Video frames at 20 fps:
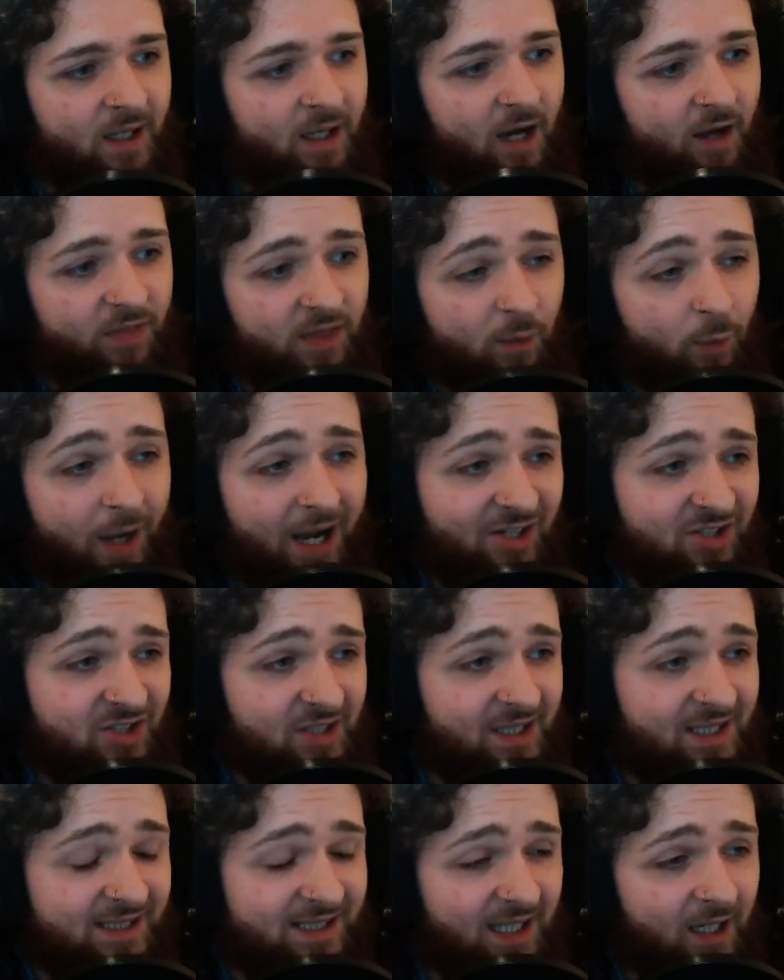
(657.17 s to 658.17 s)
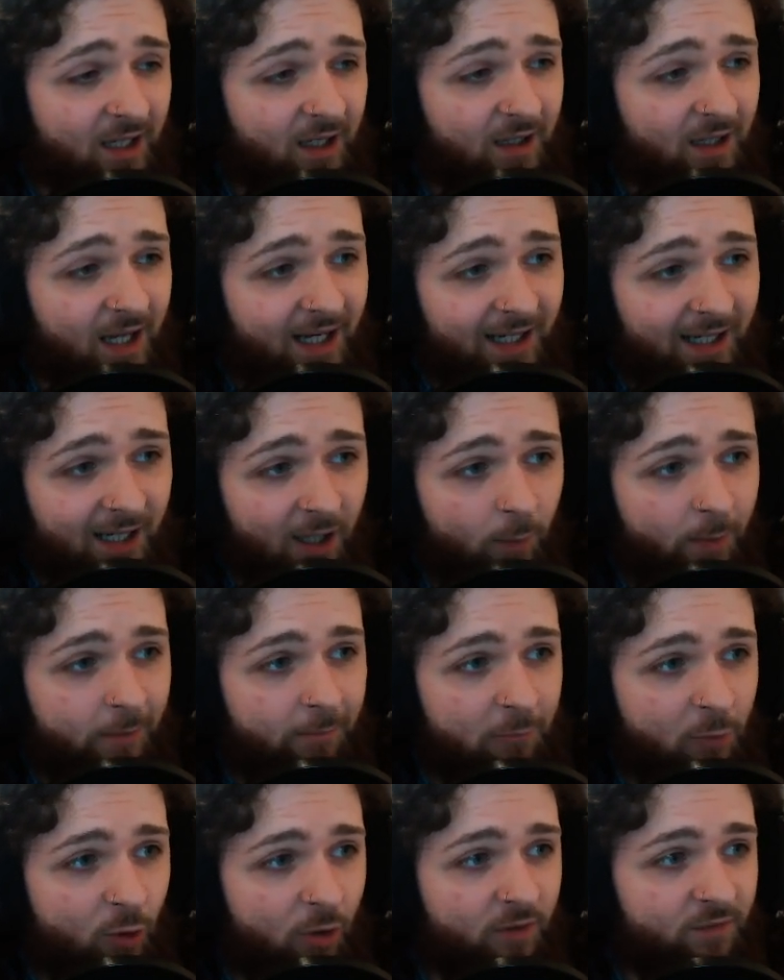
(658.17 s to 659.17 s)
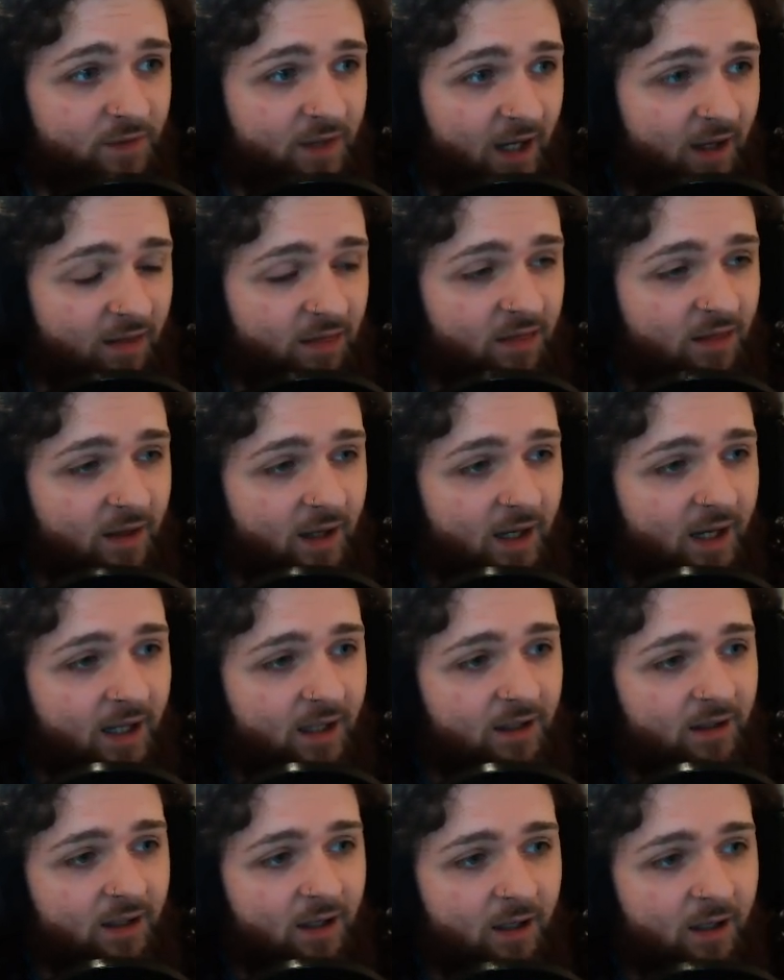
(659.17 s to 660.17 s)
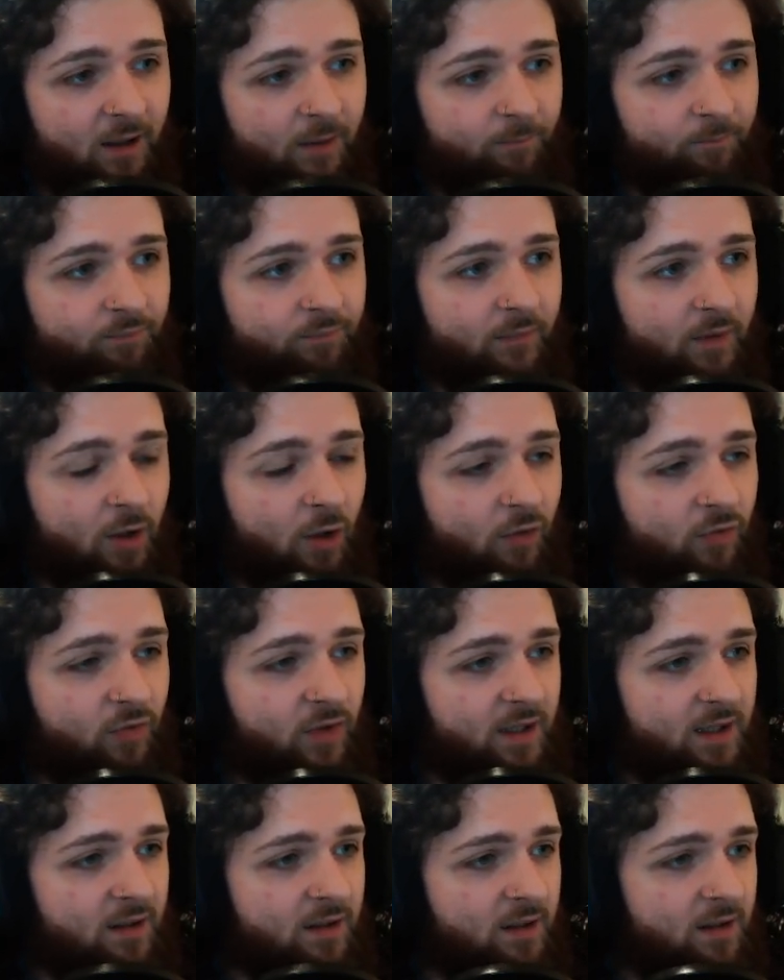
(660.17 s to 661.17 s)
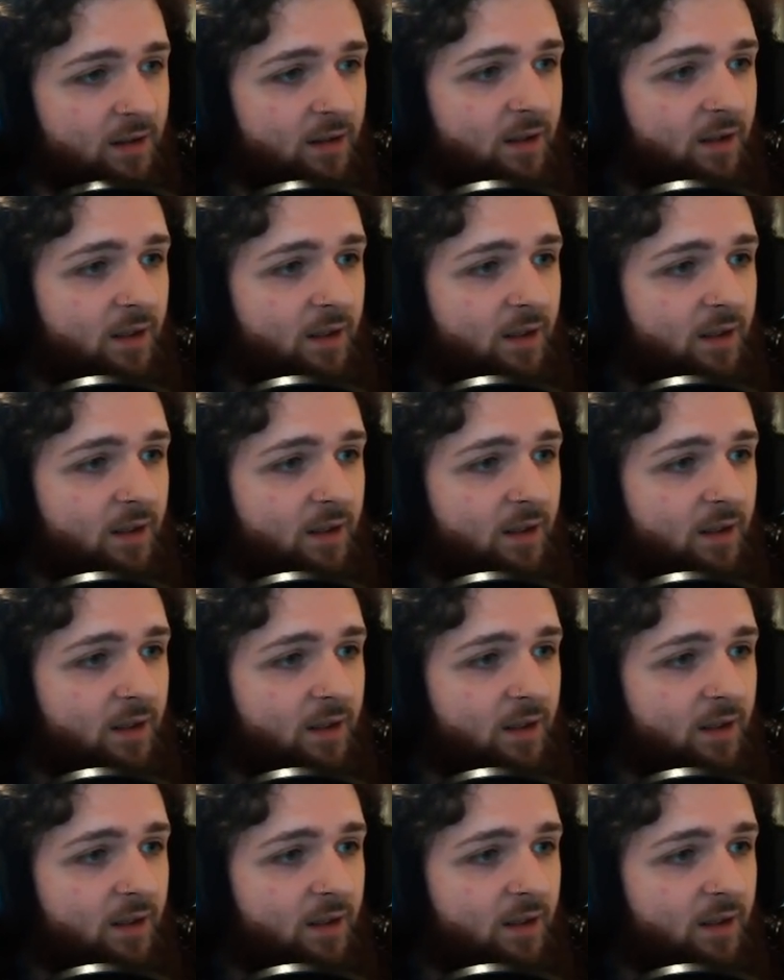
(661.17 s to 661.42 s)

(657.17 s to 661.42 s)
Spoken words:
I think we're actually going to see a little bit more of Death and hopefully